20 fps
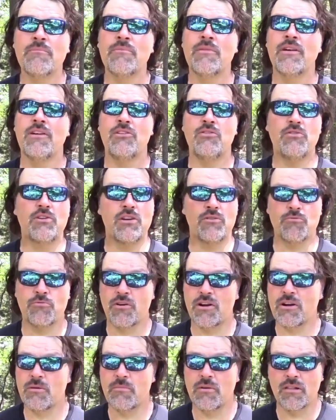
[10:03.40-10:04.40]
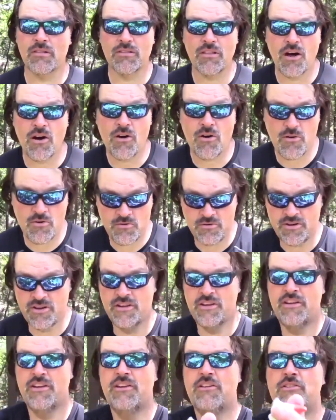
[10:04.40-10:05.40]
them. You can run them
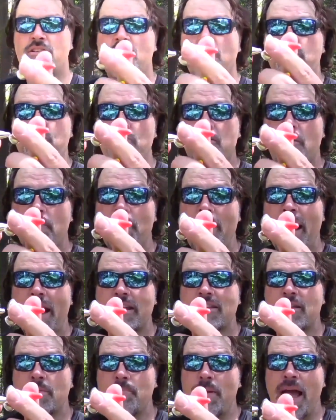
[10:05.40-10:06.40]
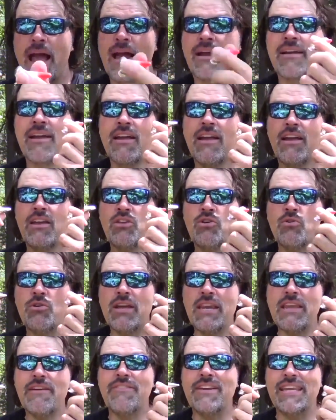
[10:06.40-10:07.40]
alone. You could put them back to back.
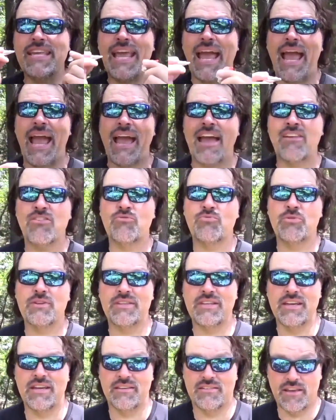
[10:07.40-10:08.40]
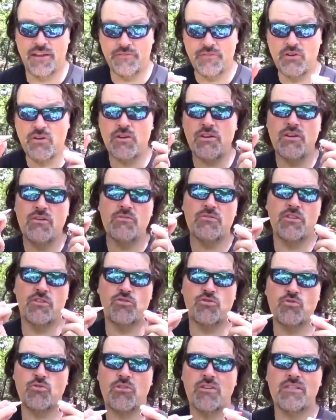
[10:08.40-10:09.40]
You can even cast with these. If you use
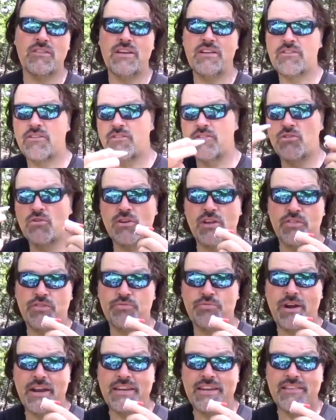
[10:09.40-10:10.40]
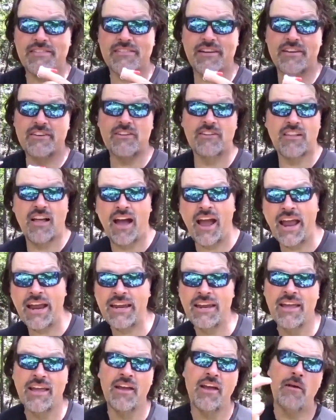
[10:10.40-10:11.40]
a short leader, you can thread this on your
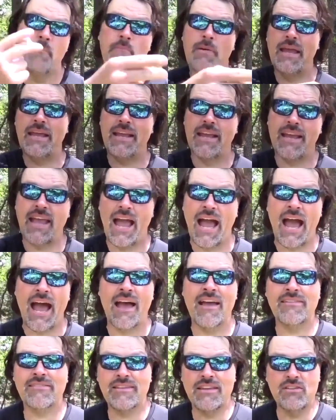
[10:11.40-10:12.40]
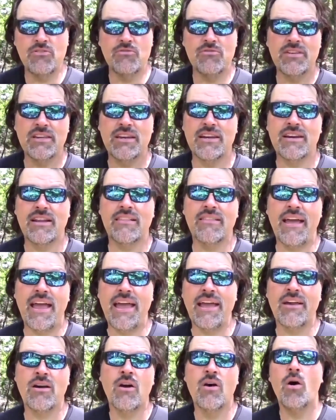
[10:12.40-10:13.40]
line, make a cast, and use it in a
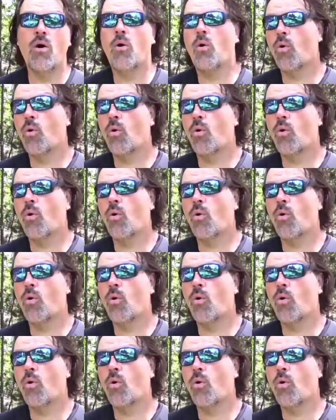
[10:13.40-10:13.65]
lake,